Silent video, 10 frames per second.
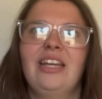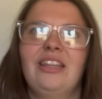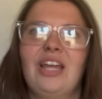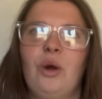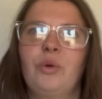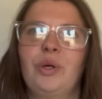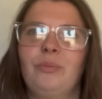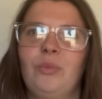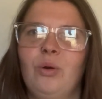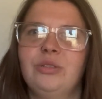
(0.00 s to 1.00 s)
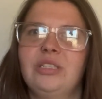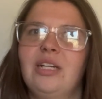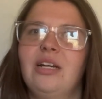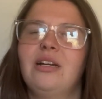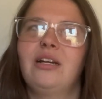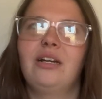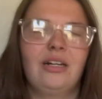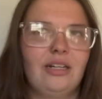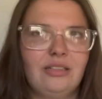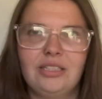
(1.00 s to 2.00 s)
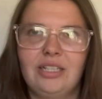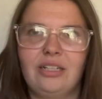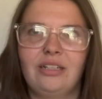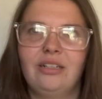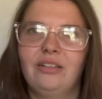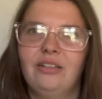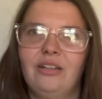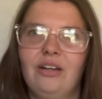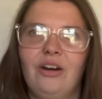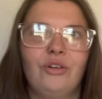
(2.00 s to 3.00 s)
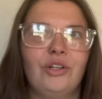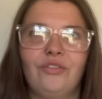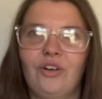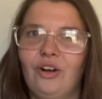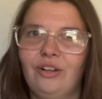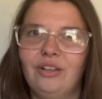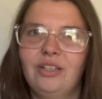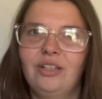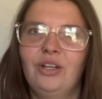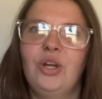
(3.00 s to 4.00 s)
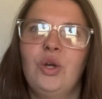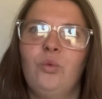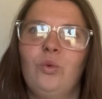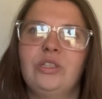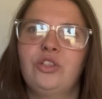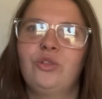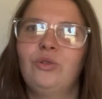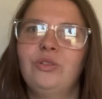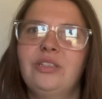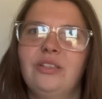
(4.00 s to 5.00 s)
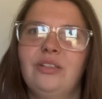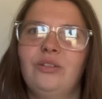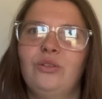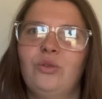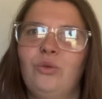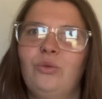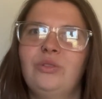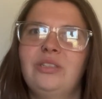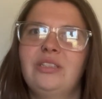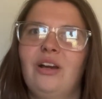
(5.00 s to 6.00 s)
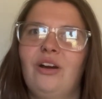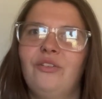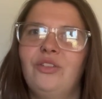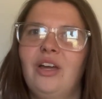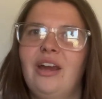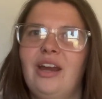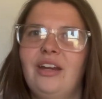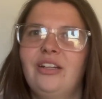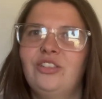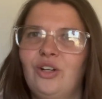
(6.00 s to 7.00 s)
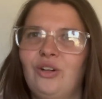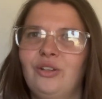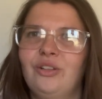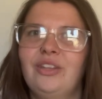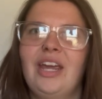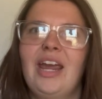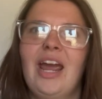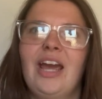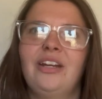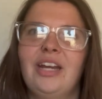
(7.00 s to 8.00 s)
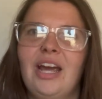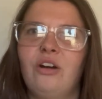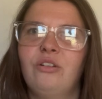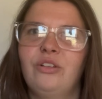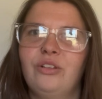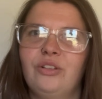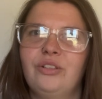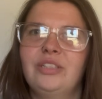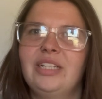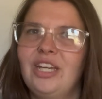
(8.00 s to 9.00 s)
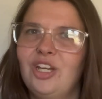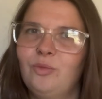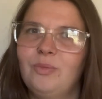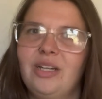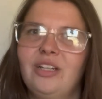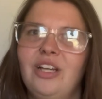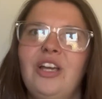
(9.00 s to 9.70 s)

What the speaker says: that were most haunting out of all. Once those of the aged doll, they had now looked human,